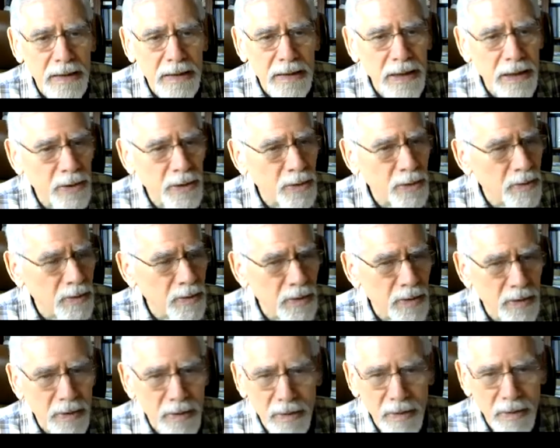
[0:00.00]
Do
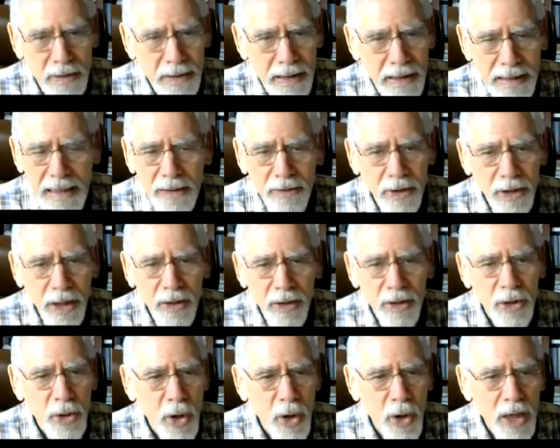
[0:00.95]
get out there
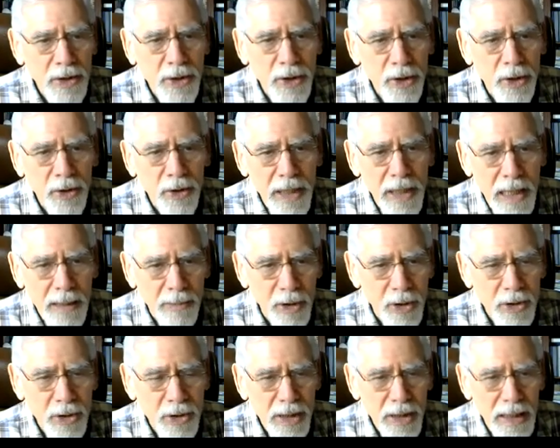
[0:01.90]
and talk to your
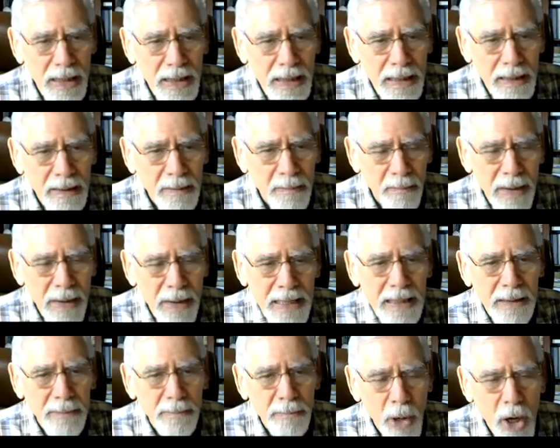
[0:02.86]
neighbors.
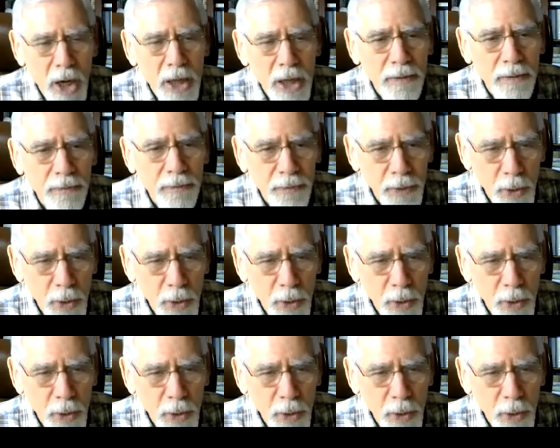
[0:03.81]
Make it part of